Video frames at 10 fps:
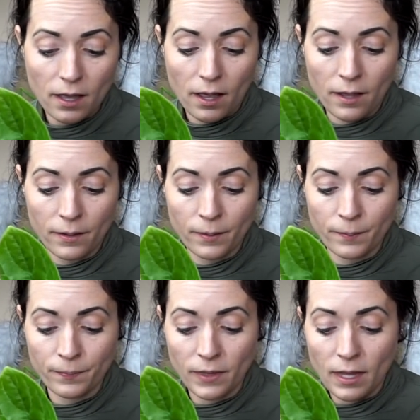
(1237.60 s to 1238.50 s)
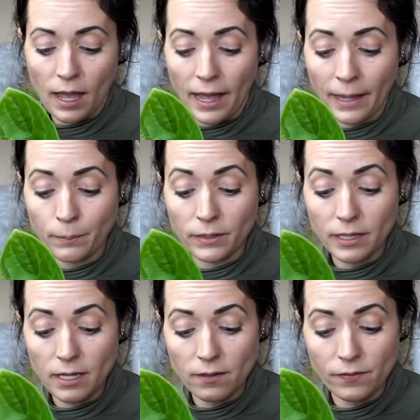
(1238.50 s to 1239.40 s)
I
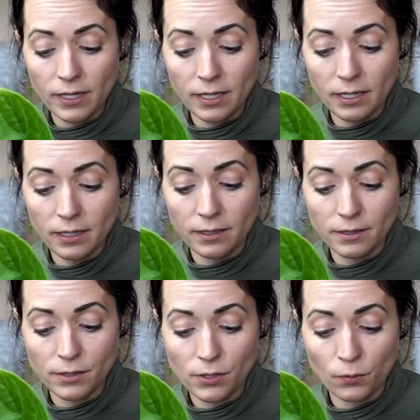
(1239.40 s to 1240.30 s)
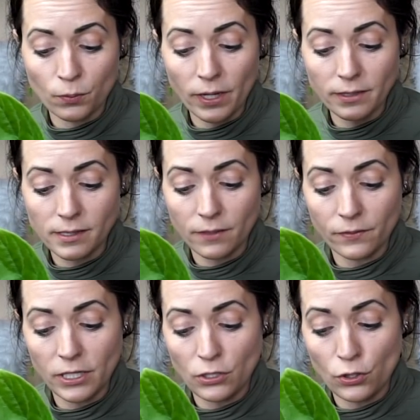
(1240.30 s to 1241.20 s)
believe it is
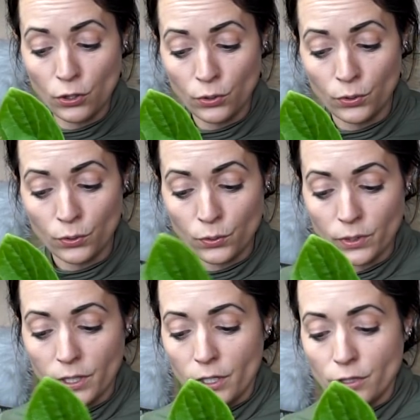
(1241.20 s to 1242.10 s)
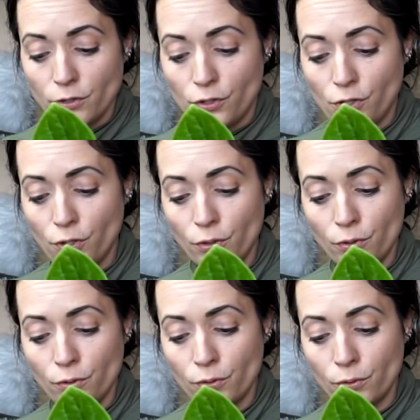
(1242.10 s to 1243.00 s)
relatively new
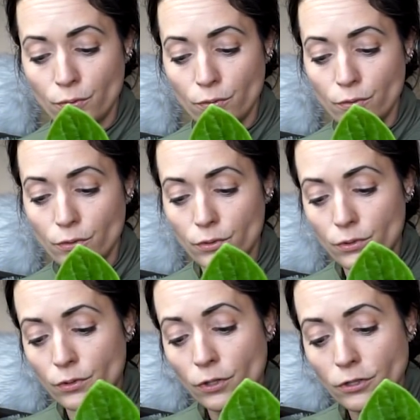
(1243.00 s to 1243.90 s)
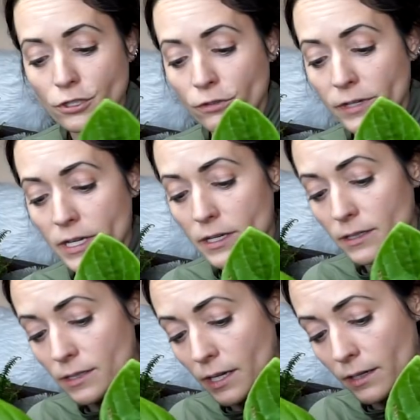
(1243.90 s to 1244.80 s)
to
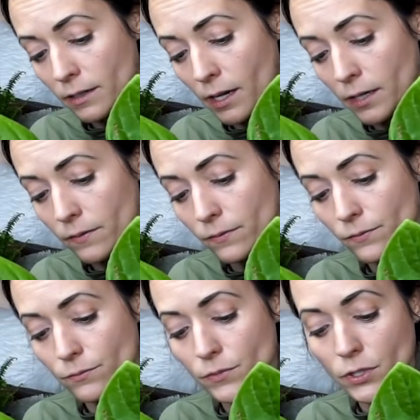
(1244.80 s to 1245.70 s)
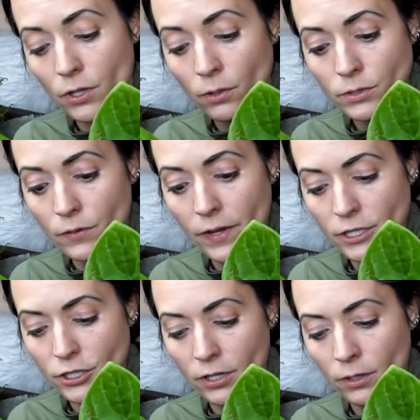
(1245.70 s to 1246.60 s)
nurseries and kind of
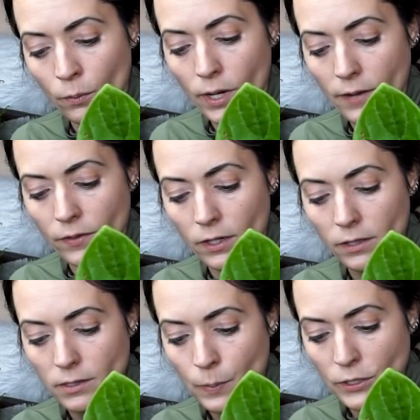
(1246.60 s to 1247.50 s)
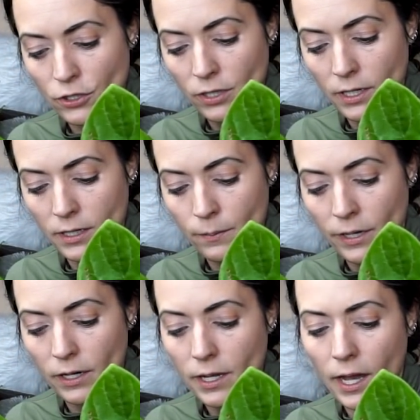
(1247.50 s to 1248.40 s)
cultivation or whatever, especially in
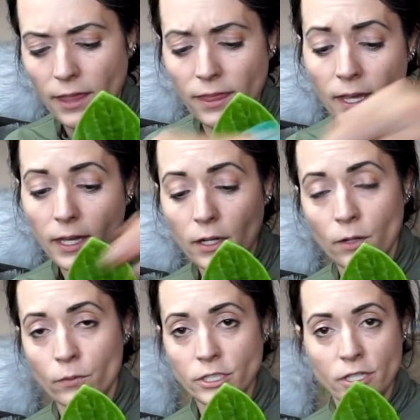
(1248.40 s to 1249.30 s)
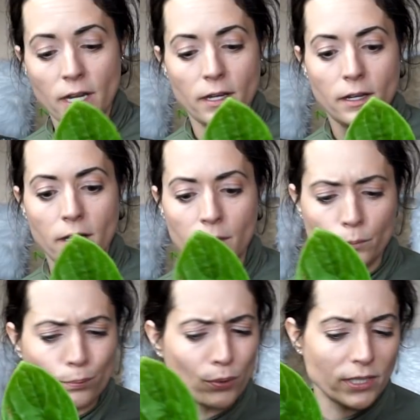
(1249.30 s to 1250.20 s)
America. I think it originated
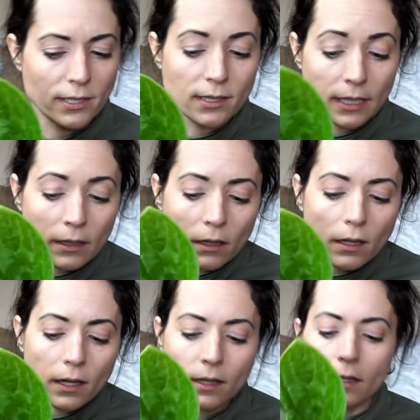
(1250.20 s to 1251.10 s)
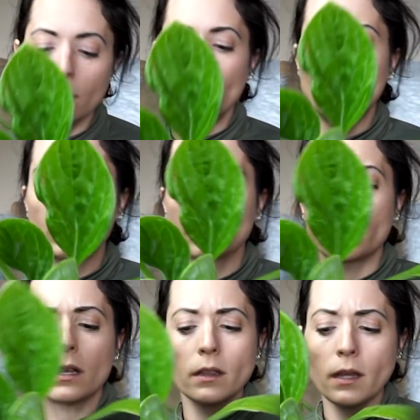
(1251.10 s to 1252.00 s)
in Brazil or
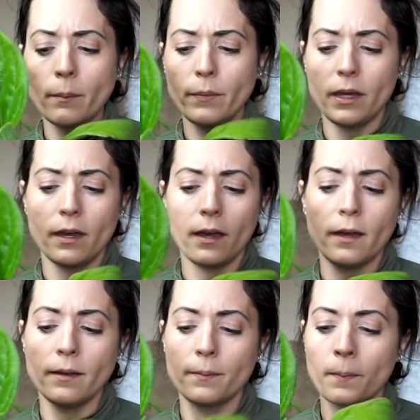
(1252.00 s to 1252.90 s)
Colombia,